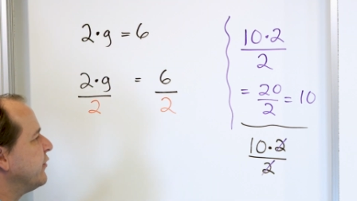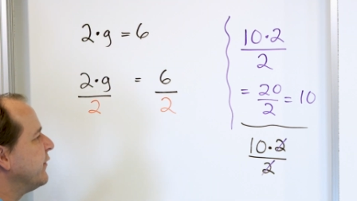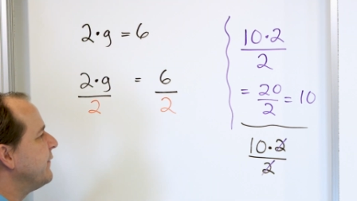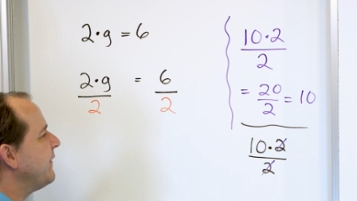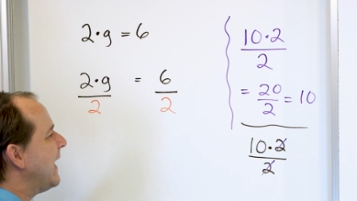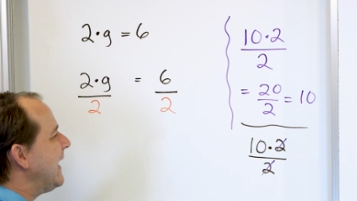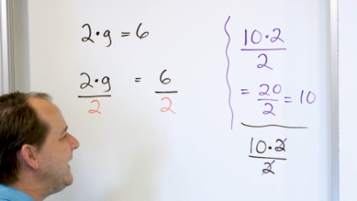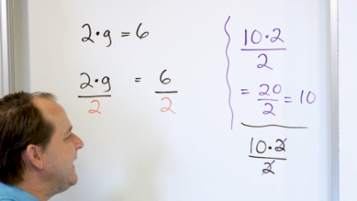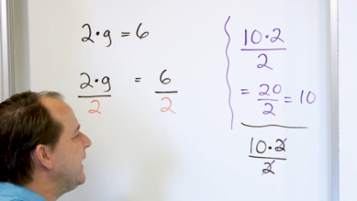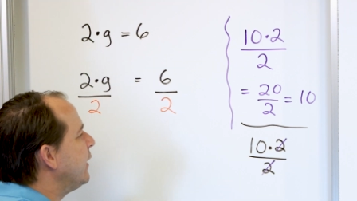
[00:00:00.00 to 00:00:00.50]

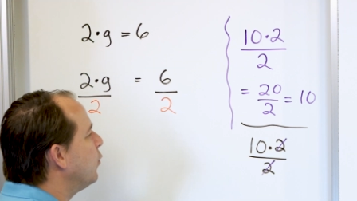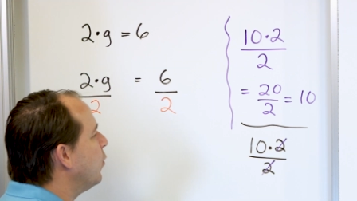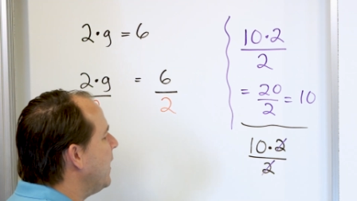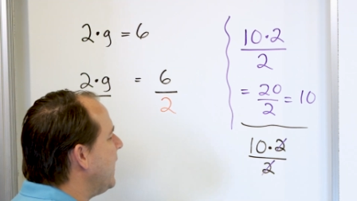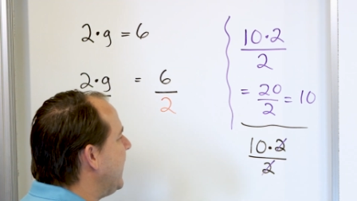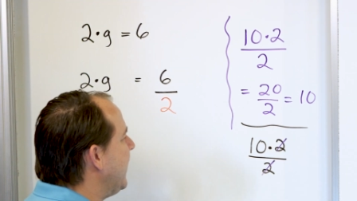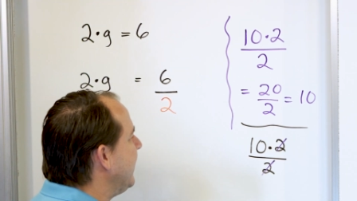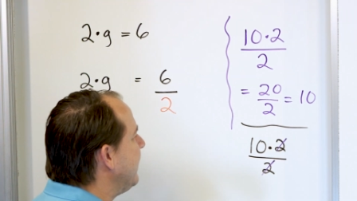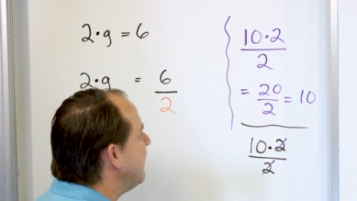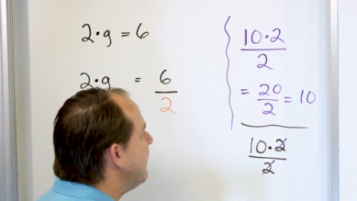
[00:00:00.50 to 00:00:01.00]
dividing
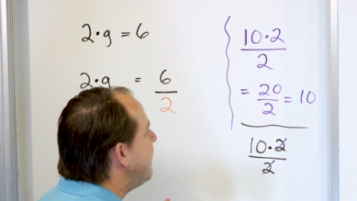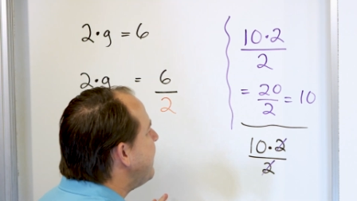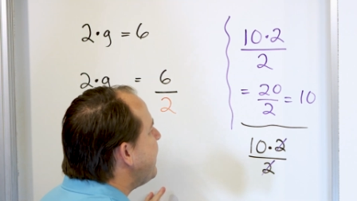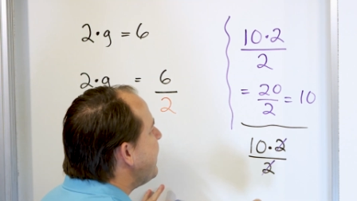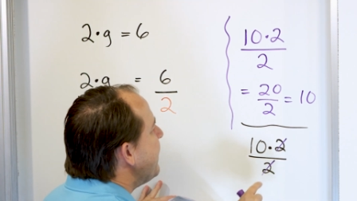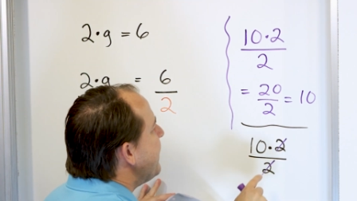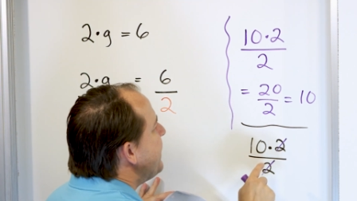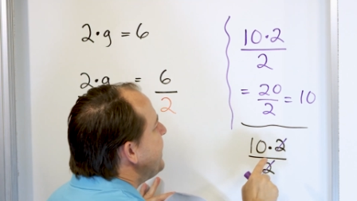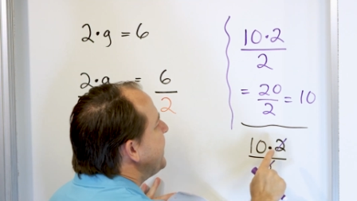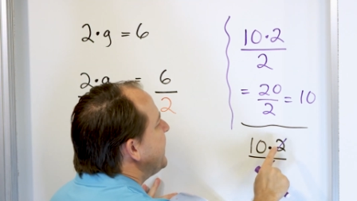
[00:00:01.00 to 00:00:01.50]
away.
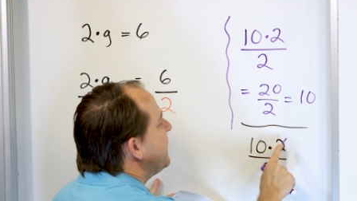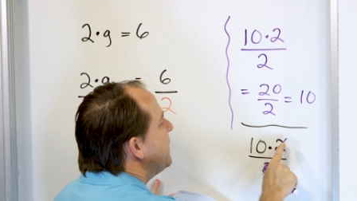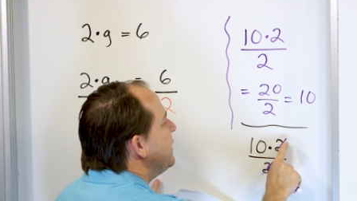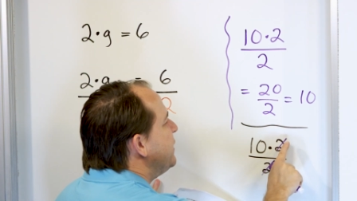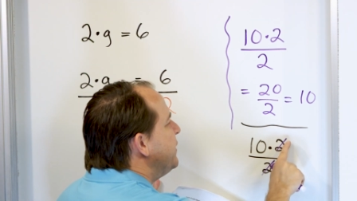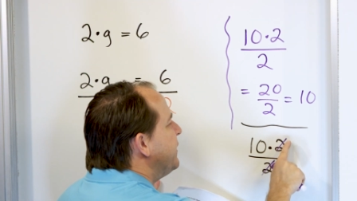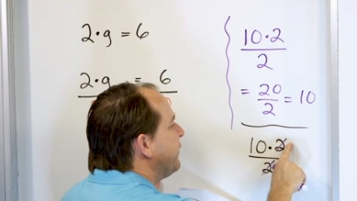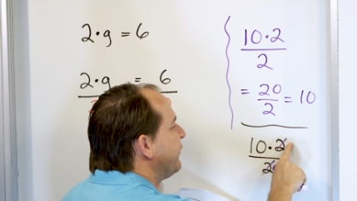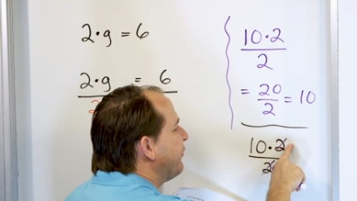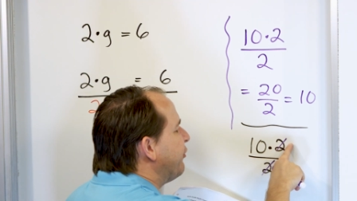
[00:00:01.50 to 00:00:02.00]

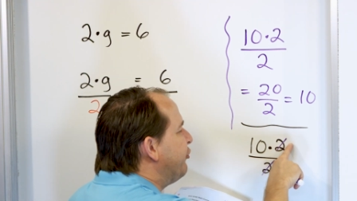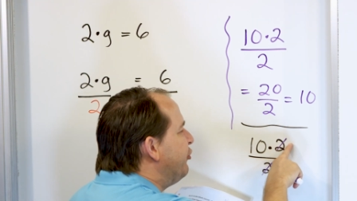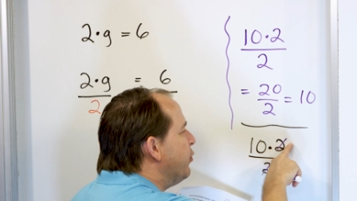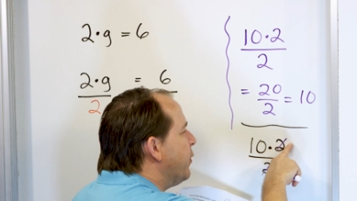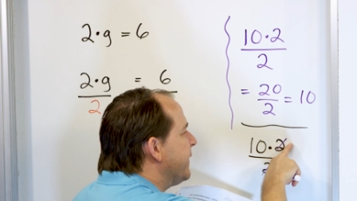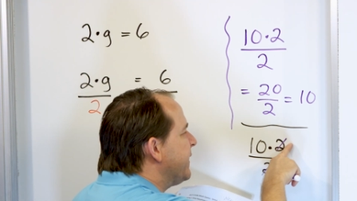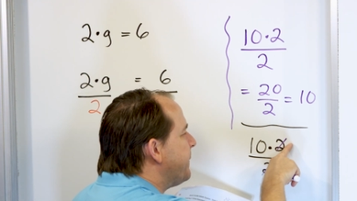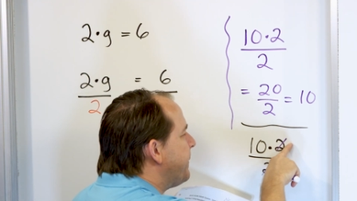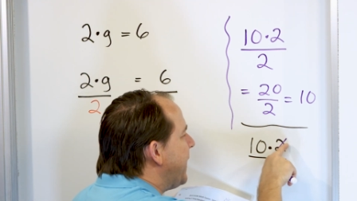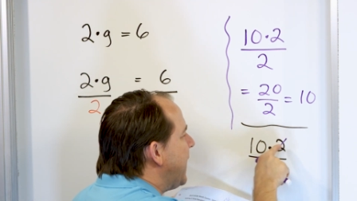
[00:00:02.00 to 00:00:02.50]
There's a
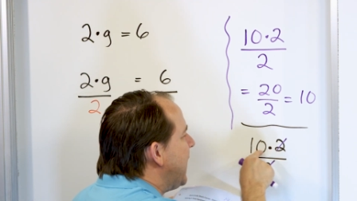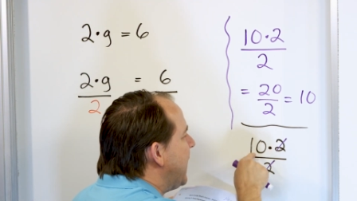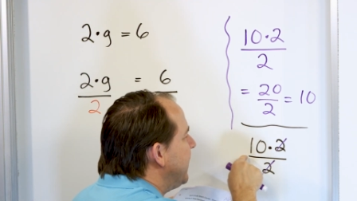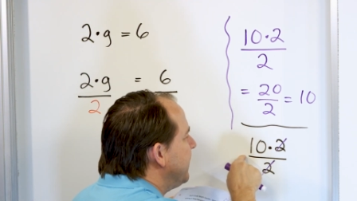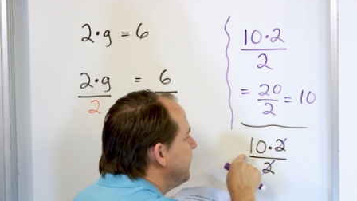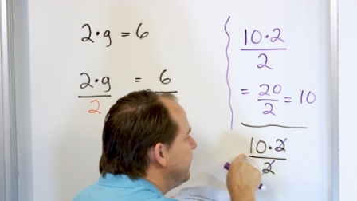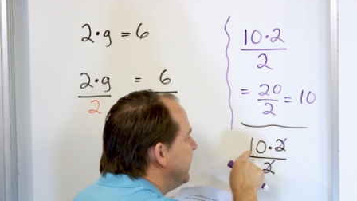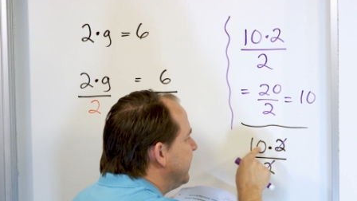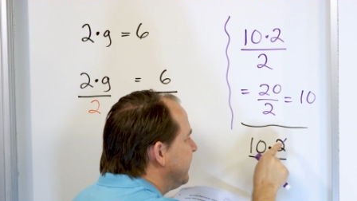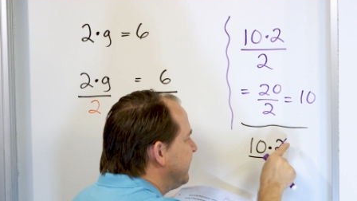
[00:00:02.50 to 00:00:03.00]
2 on
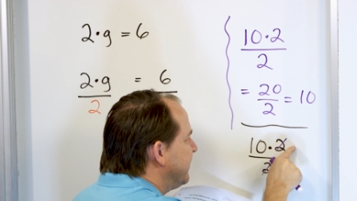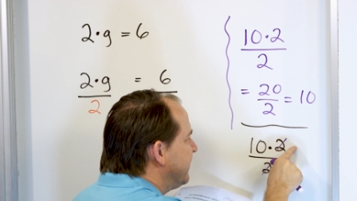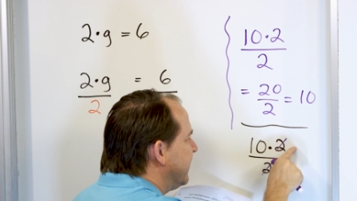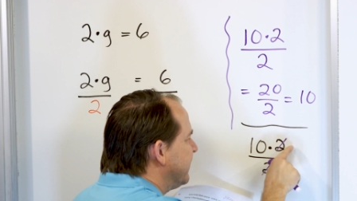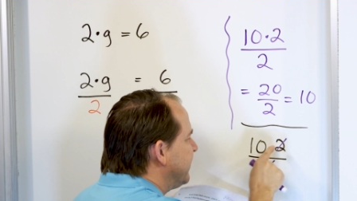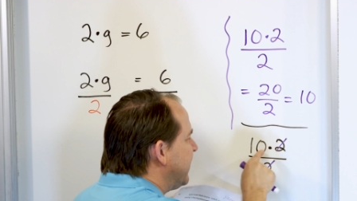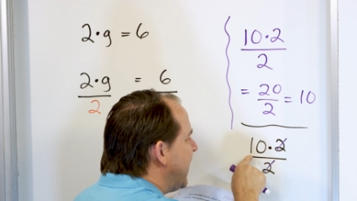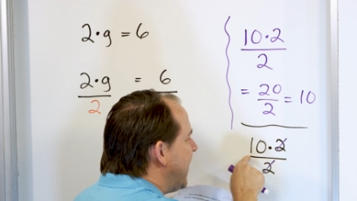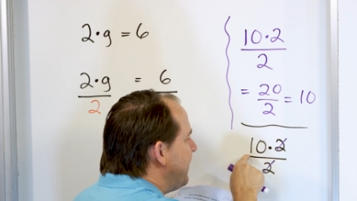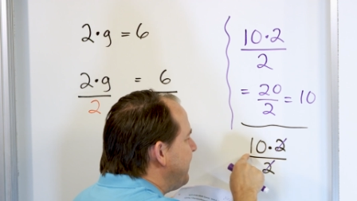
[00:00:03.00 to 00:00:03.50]
the
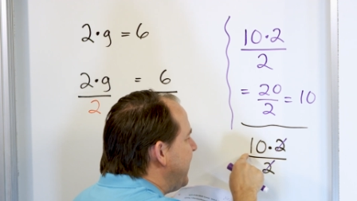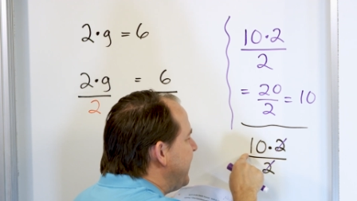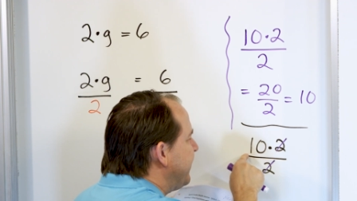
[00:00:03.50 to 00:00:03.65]
top,